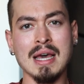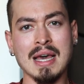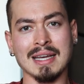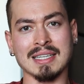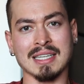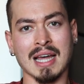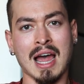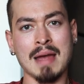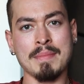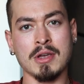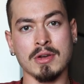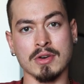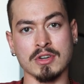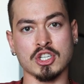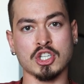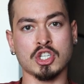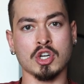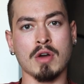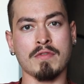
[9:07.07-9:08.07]
is I'm here to
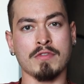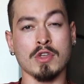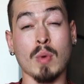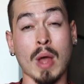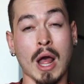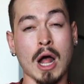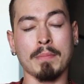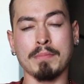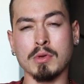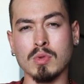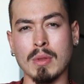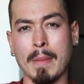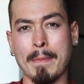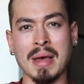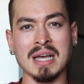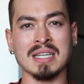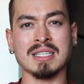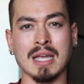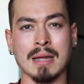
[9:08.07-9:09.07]
serve you, help you the
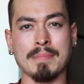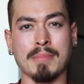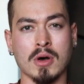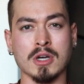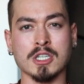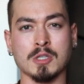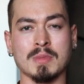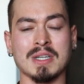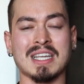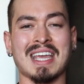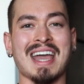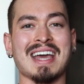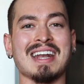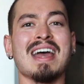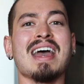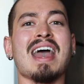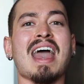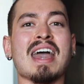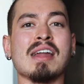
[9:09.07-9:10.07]
best I possibly can,
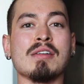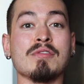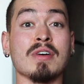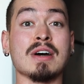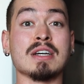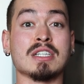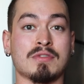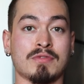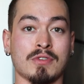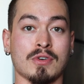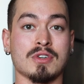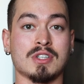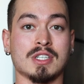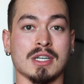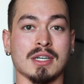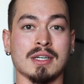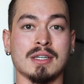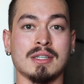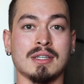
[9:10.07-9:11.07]
and vice
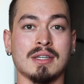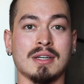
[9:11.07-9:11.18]
versa.